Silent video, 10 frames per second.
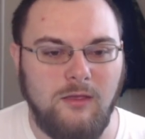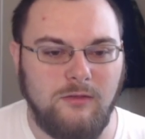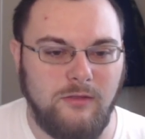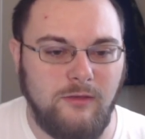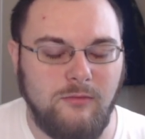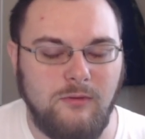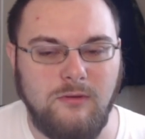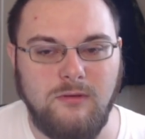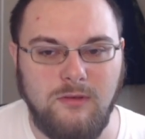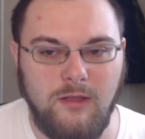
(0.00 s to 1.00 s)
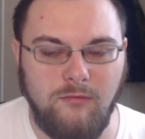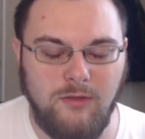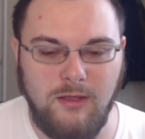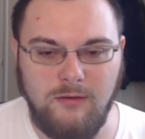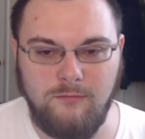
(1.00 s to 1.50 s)
this one definitely
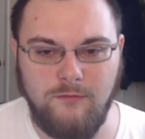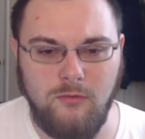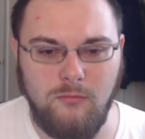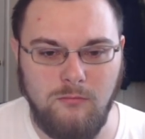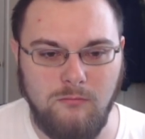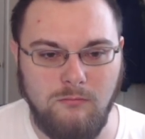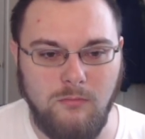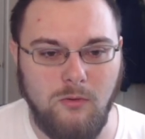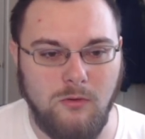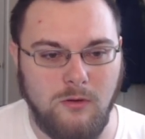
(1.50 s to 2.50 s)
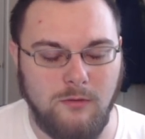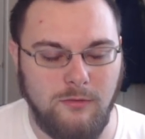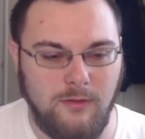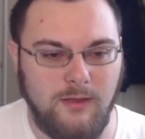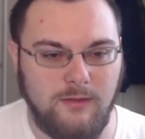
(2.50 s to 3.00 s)
had a few more
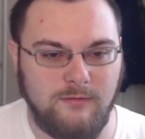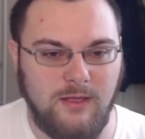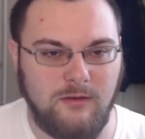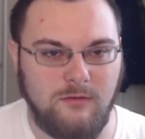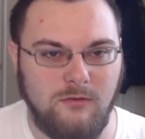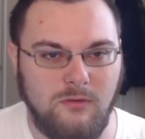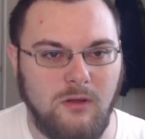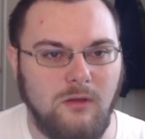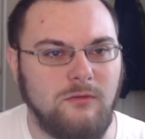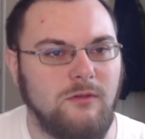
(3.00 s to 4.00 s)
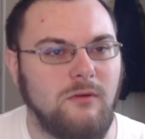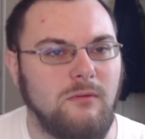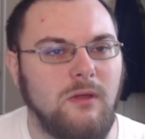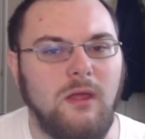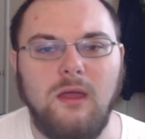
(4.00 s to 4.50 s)
things added to it. Also,
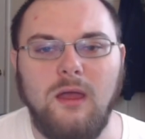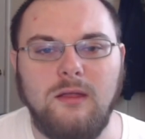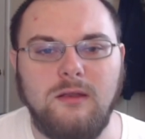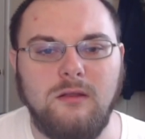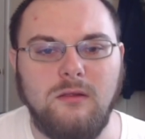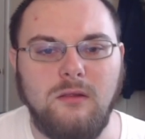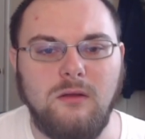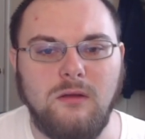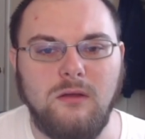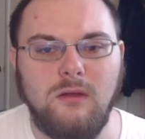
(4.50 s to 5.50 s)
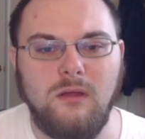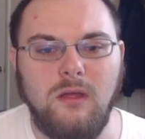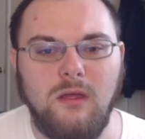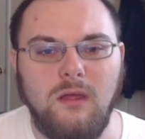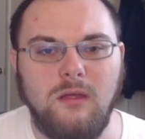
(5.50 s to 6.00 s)
I need to look.
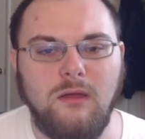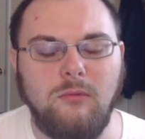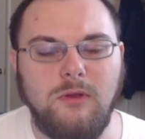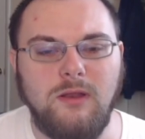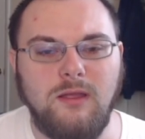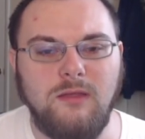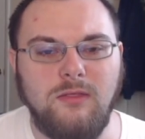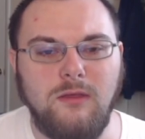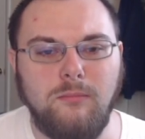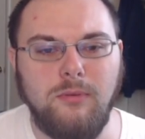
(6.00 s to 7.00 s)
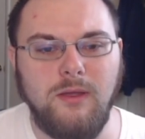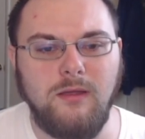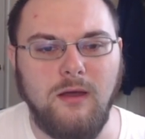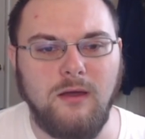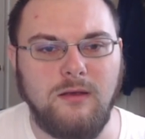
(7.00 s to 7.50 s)
Yeah, we didn't get the pig
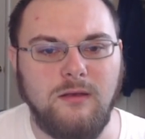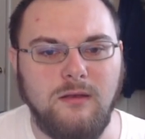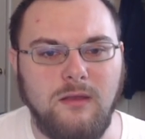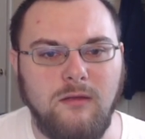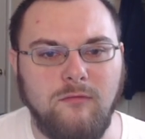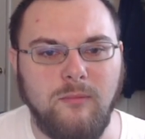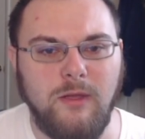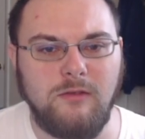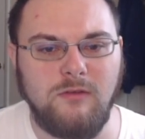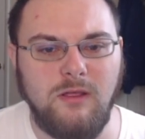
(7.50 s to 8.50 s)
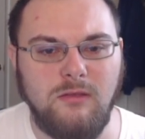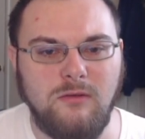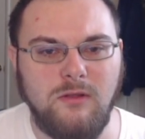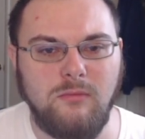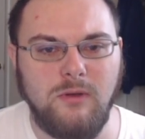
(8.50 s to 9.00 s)
god information either,
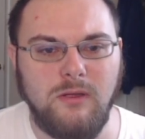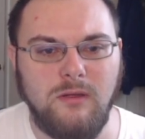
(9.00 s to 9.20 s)
did we?